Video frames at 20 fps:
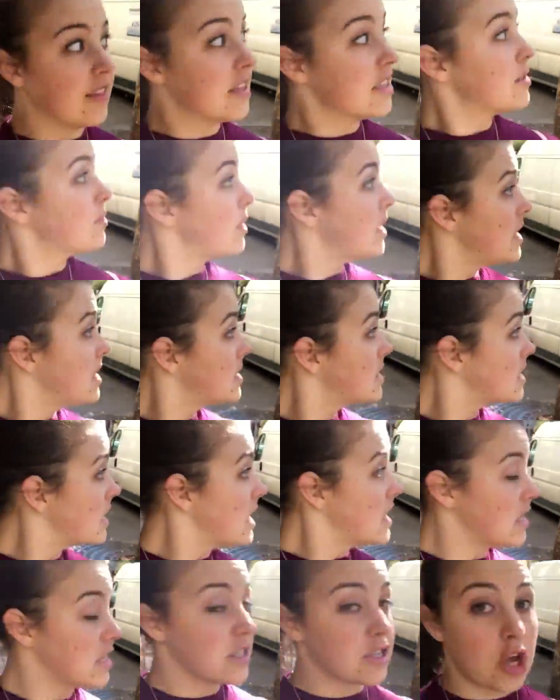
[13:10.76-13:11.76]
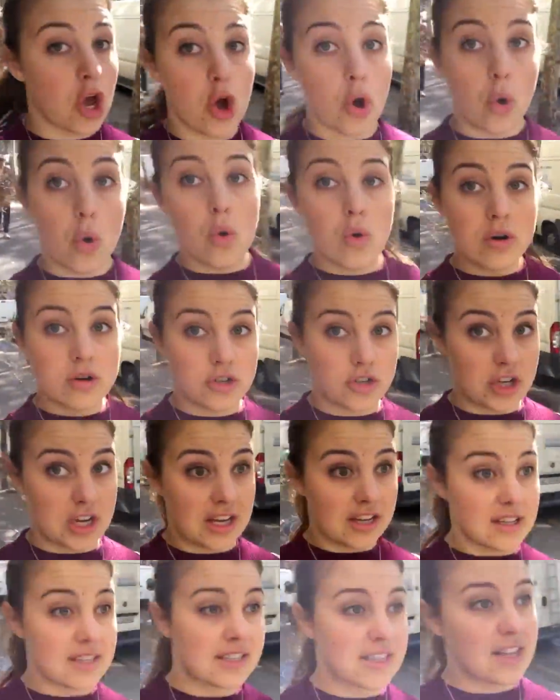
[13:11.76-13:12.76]
this place is
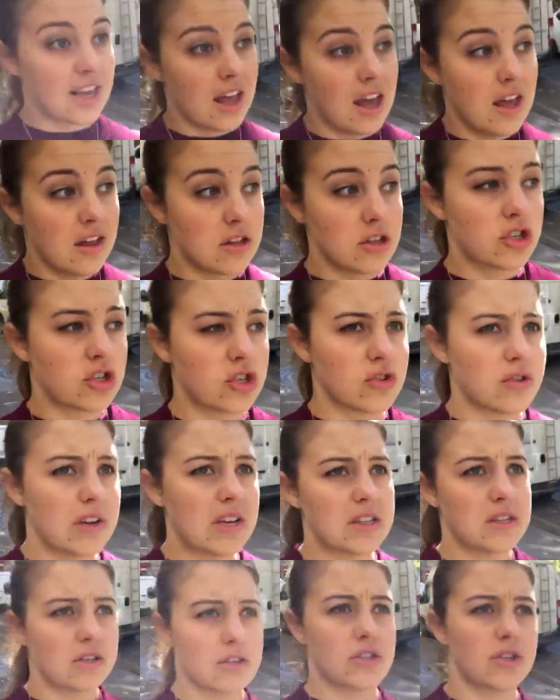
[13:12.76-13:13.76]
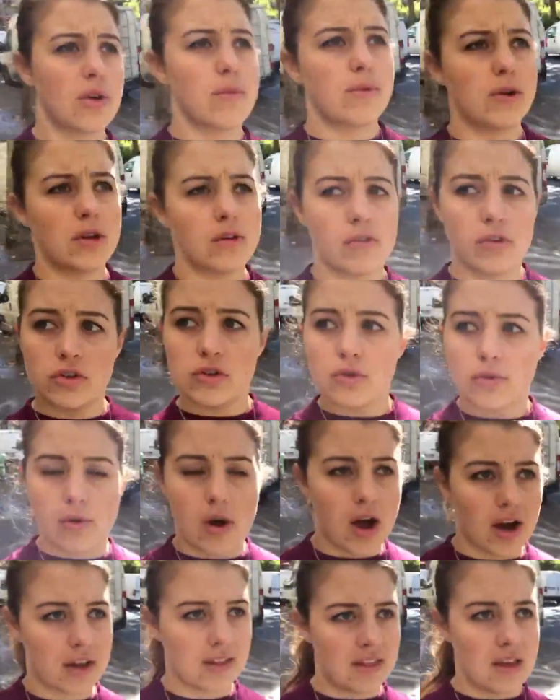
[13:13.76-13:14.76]
gorgeous. The streets are so beautiful to
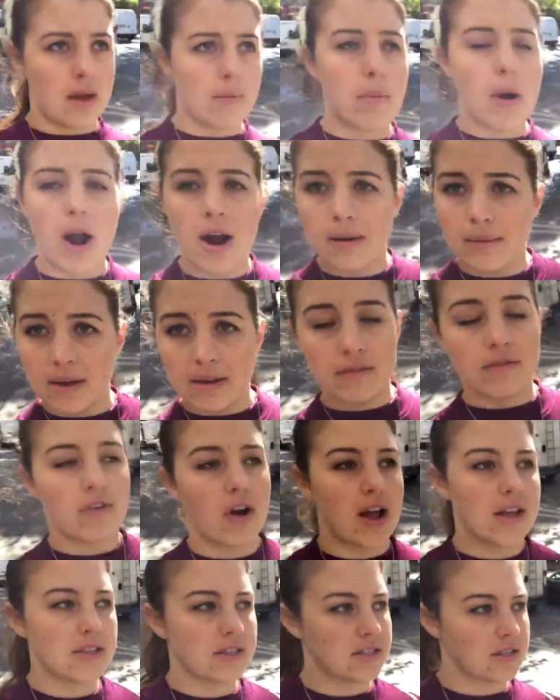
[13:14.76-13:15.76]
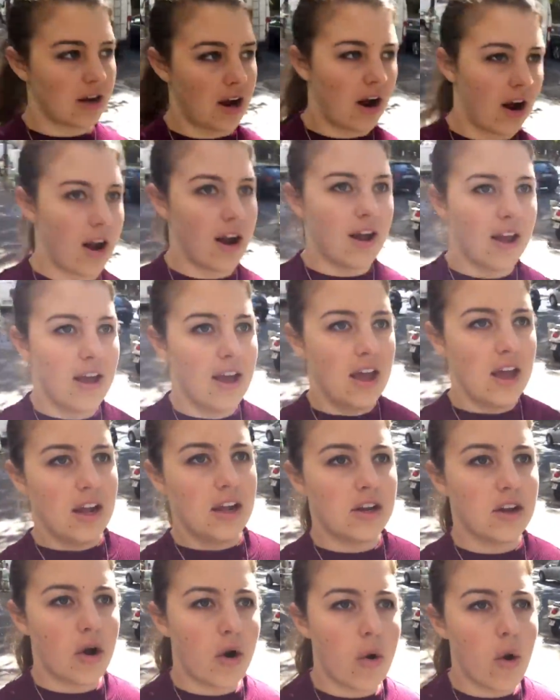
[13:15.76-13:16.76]
walk, and the apartment fronts are, you
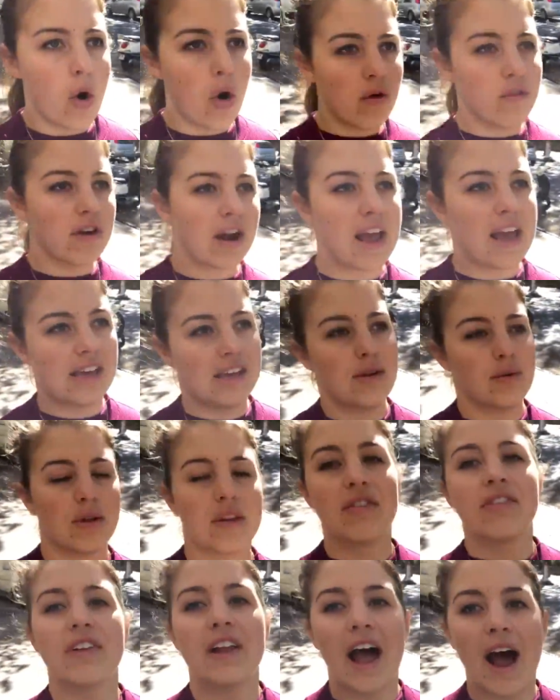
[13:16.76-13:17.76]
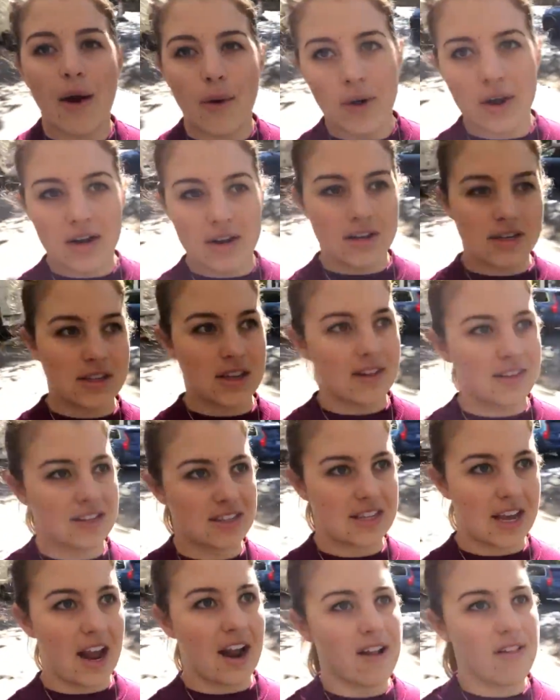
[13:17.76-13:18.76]
know, overhanging with flowers on the
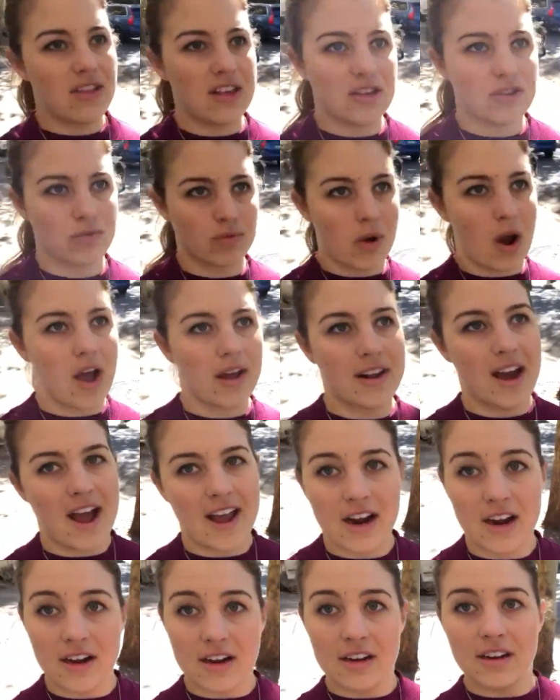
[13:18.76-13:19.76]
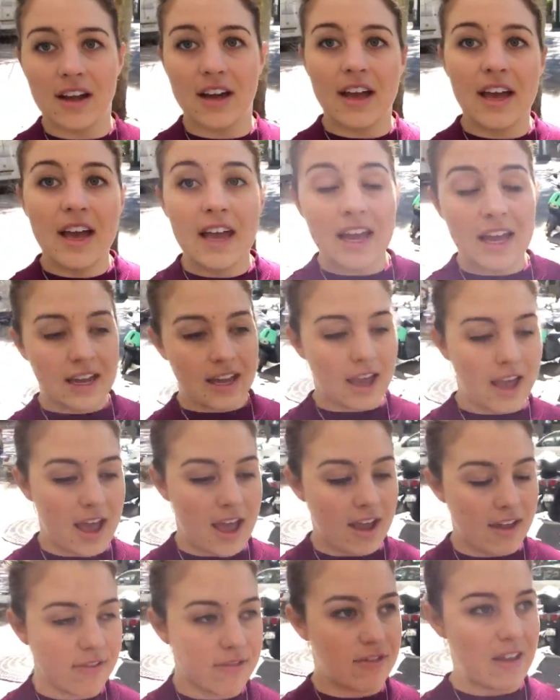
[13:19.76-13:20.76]
side of these wrought iron
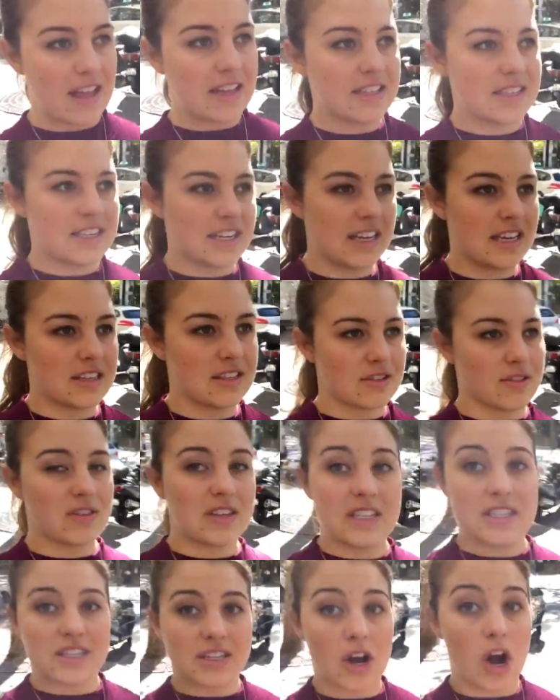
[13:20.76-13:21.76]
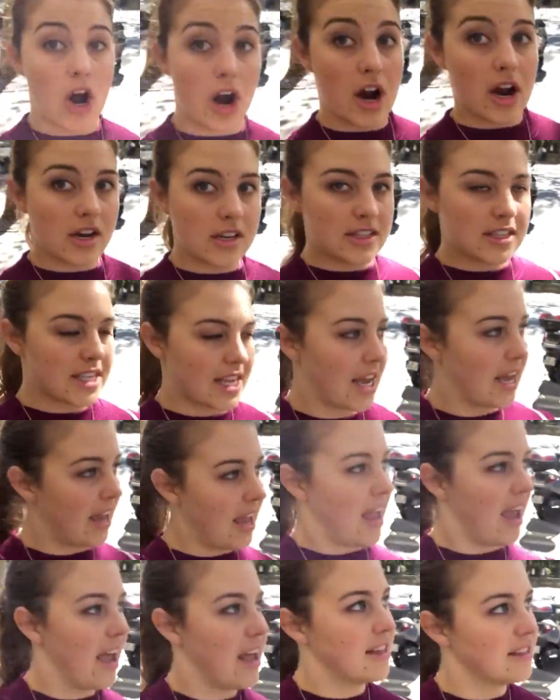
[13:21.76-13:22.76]
fences with these guards,
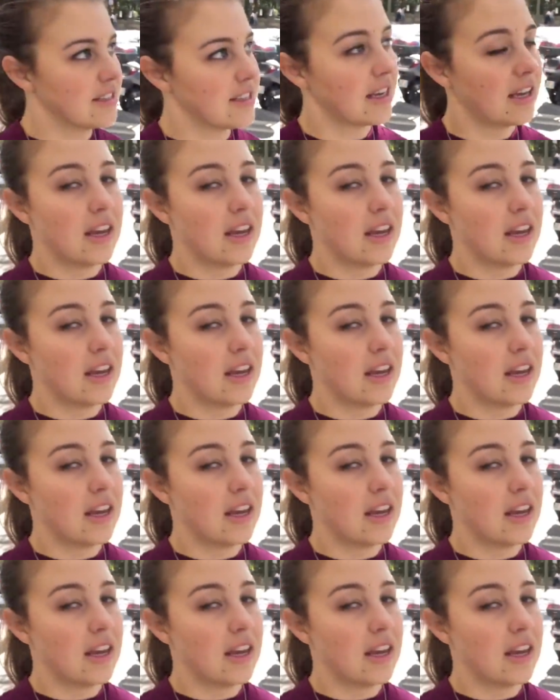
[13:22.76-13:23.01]
and